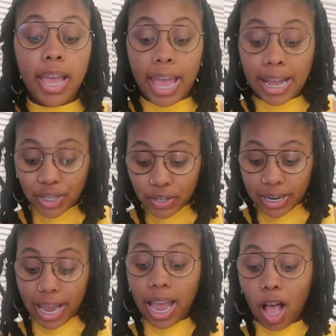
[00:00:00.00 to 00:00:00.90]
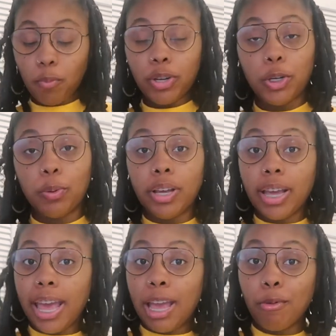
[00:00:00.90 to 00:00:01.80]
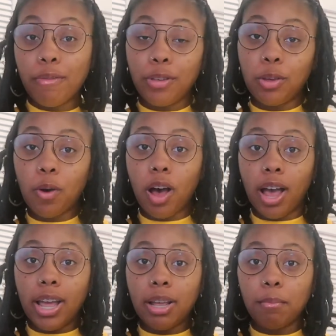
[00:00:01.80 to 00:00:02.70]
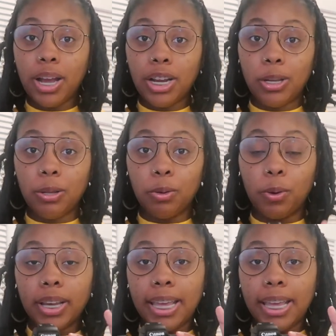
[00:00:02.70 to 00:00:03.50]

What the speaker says: And today I'll be doing a review on my new